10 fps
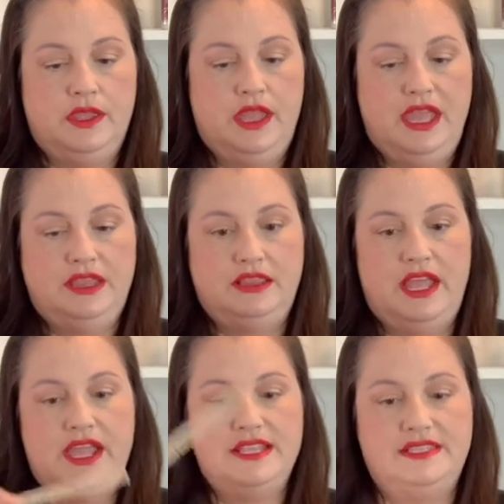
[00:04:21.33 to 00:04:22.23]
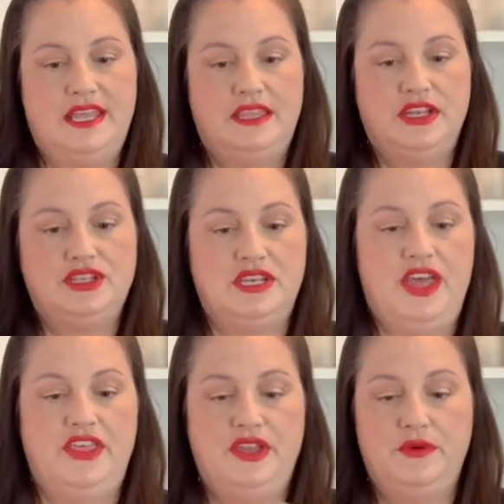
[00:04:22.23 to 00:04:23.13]
And like I said, there's
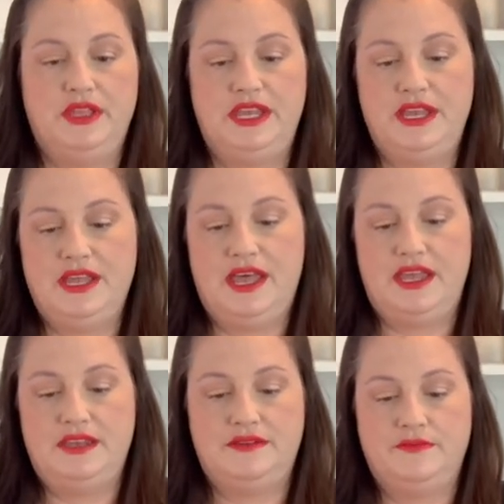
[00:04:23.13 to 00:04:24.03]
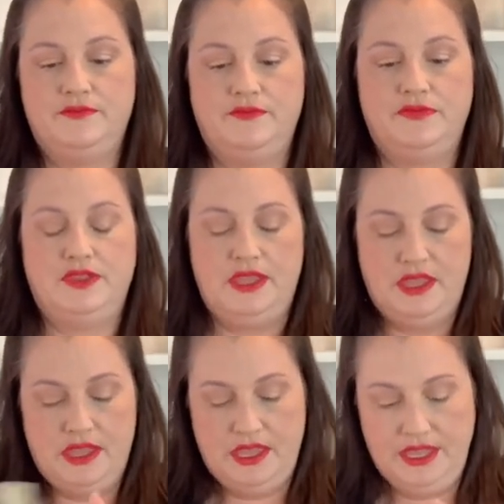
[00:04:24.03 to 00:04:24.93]
nothing really to cut.
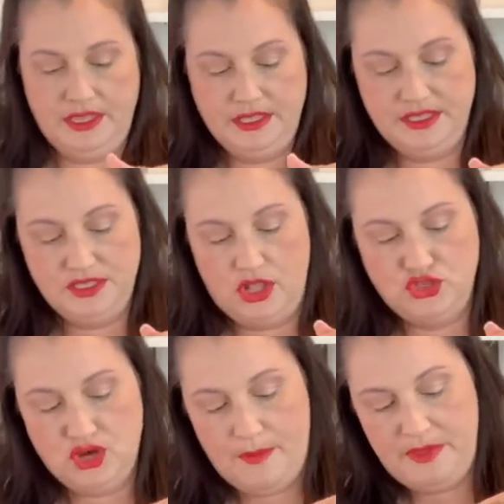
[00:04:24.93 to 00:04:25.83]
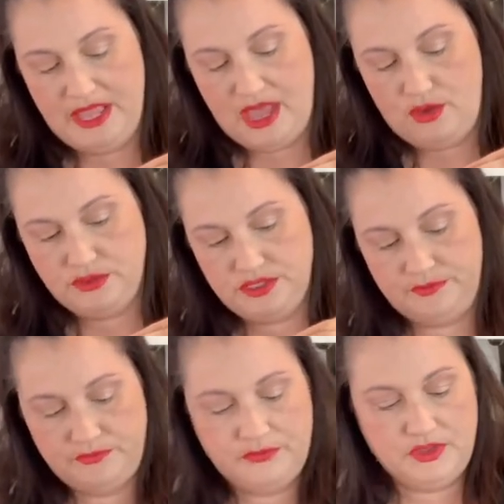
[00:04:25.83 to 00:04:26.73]
It's all dropping out,
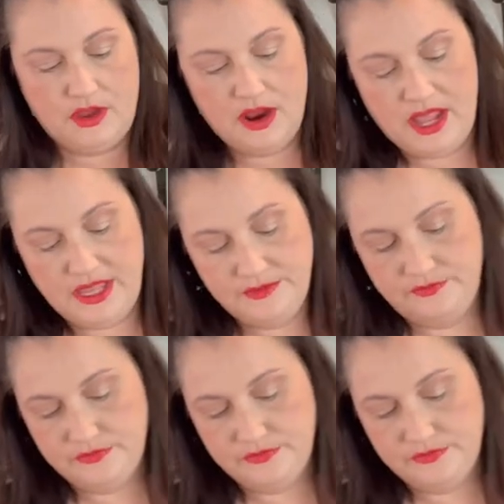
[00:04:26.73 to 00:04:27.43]
all right?